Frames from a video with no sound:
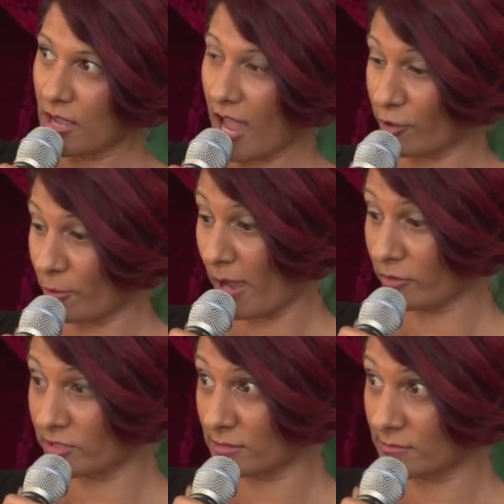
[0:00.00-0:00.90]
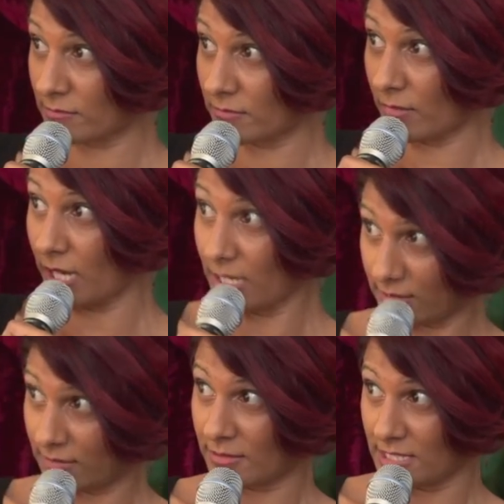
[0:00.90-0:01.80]
and you're about to eat
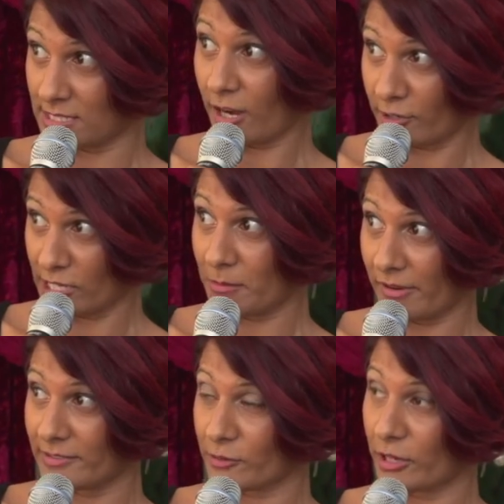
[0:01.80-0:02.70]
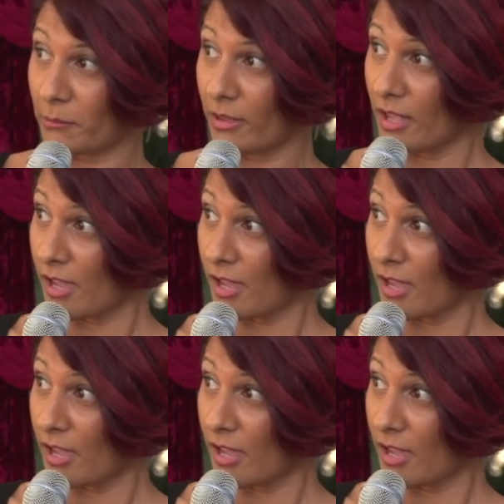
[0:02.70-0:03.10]
the entire tub of ice cream,